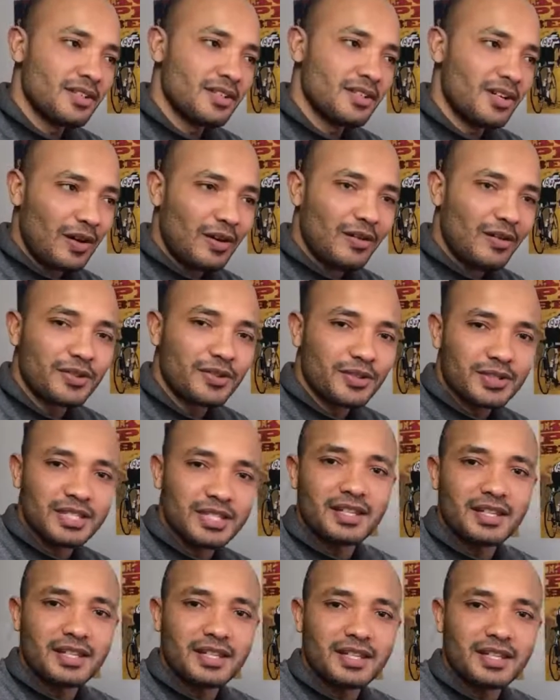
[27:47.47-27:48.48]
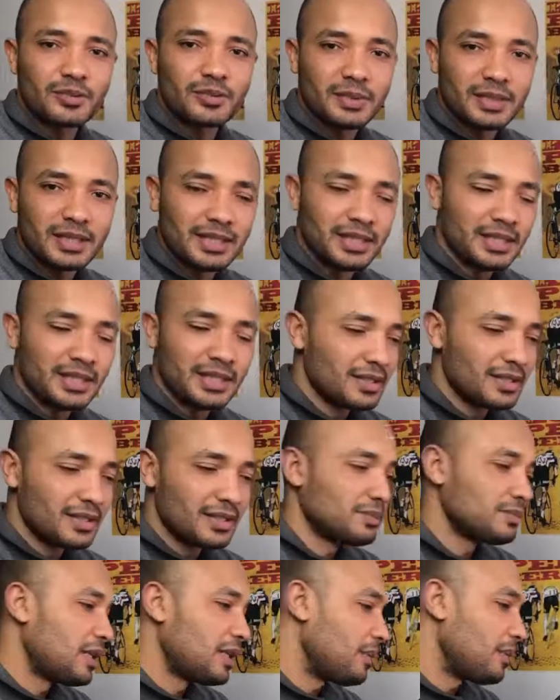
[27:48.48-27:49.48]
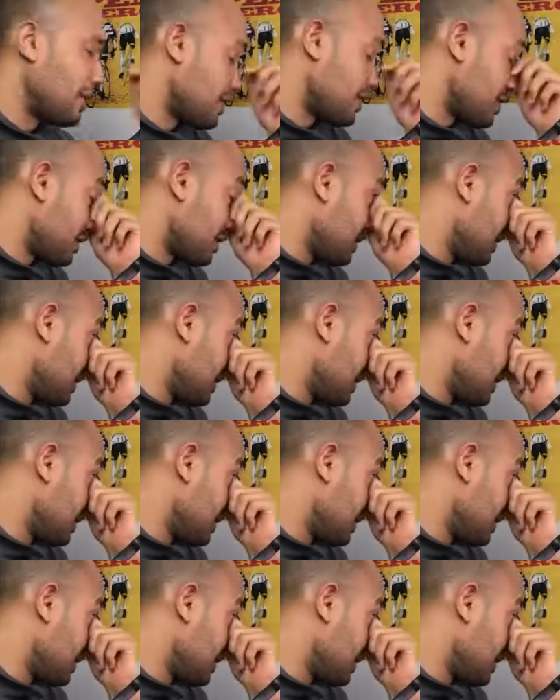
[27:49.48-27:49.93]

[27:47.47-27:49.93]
of content that could be published.